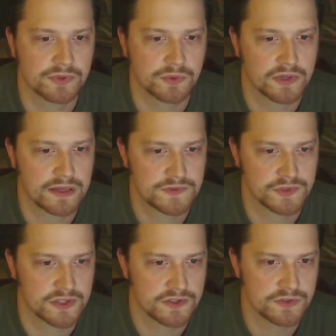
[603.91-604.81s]
But what I'm
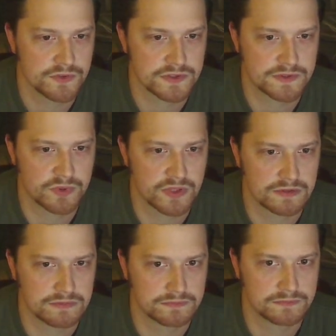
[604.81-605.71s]
trying to do is
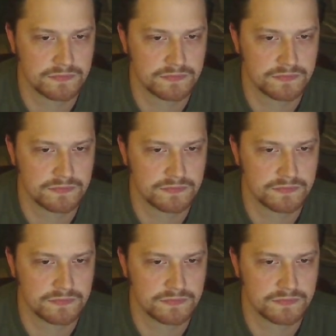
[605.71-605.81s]
bring